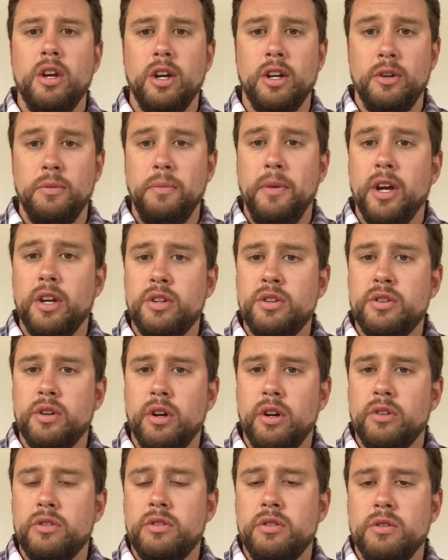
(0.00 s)
you're going to make
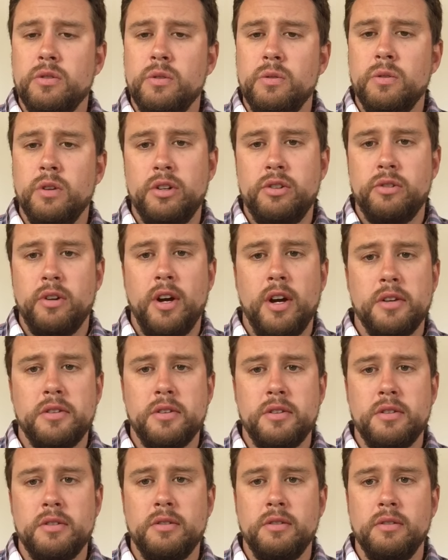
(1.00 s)
sure to
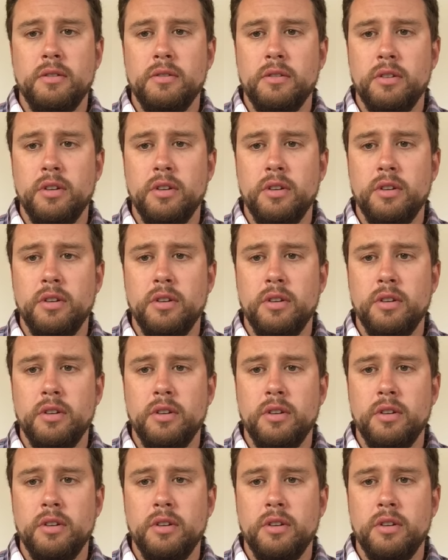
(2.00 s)
address